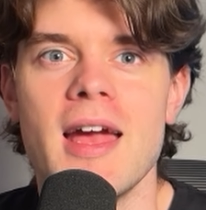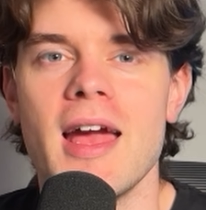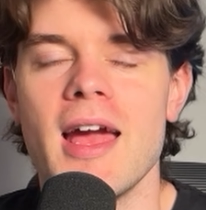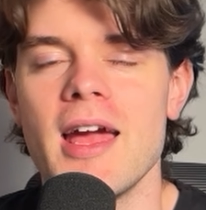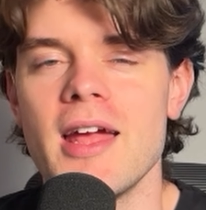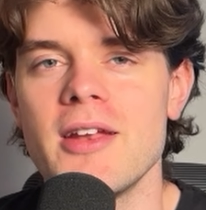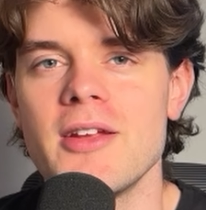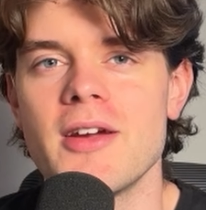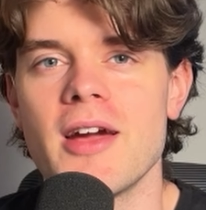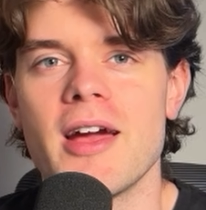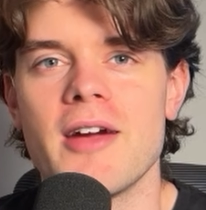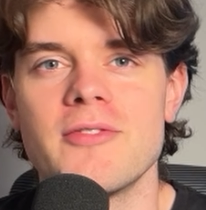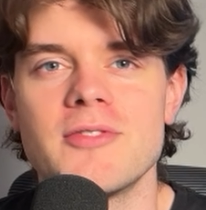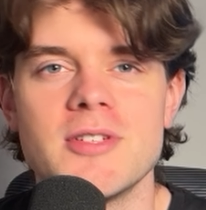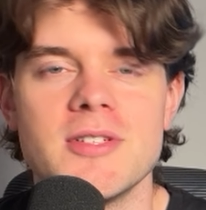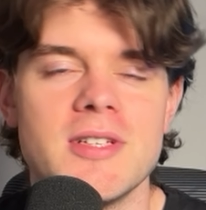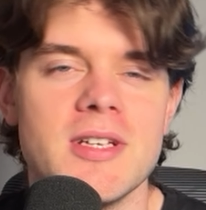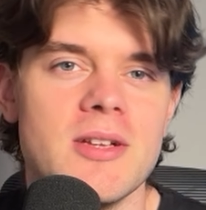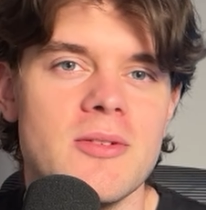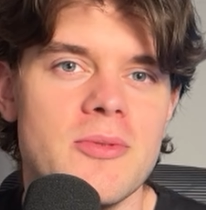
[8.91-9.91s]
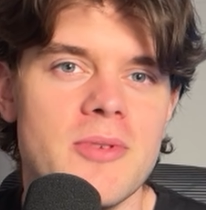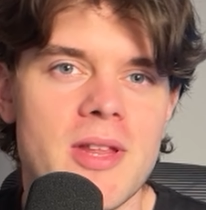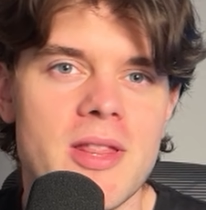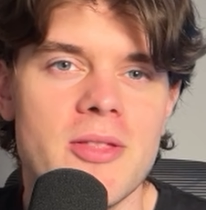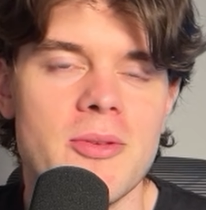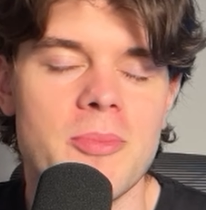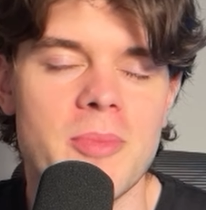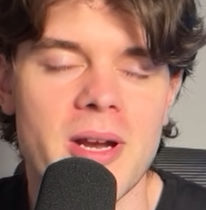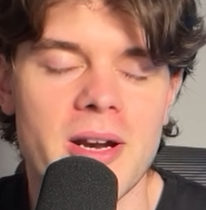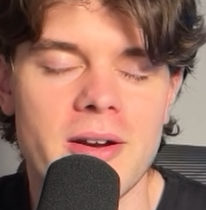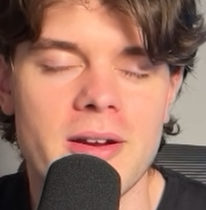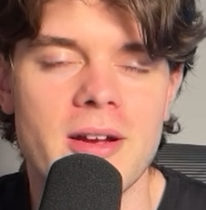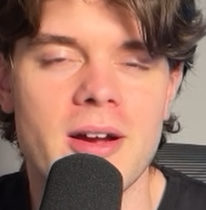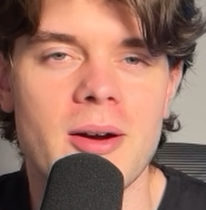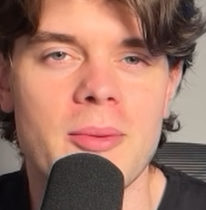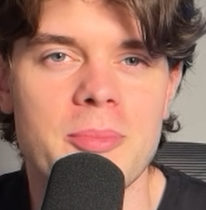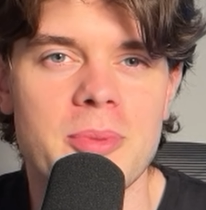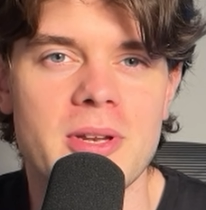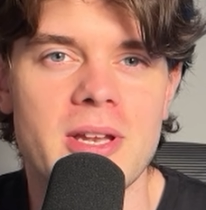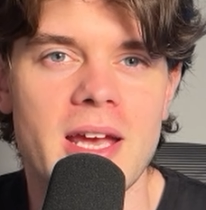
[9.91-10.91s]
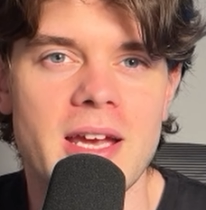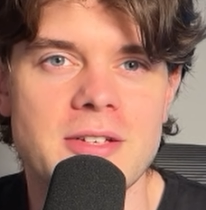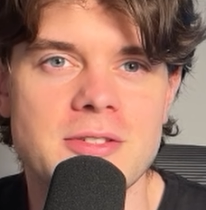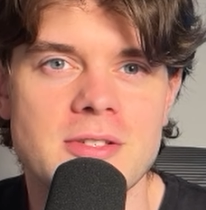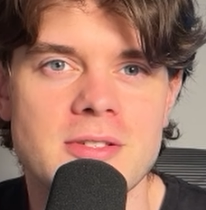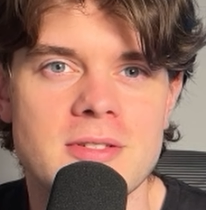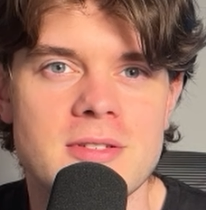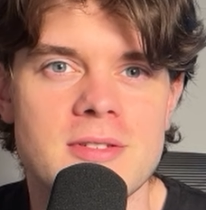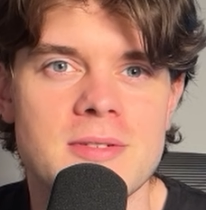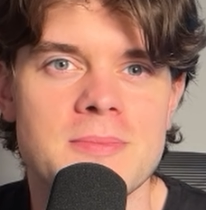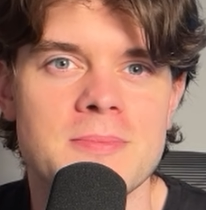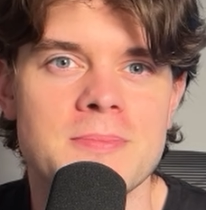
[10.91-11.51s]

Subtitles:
and you have to deal with numeric computations.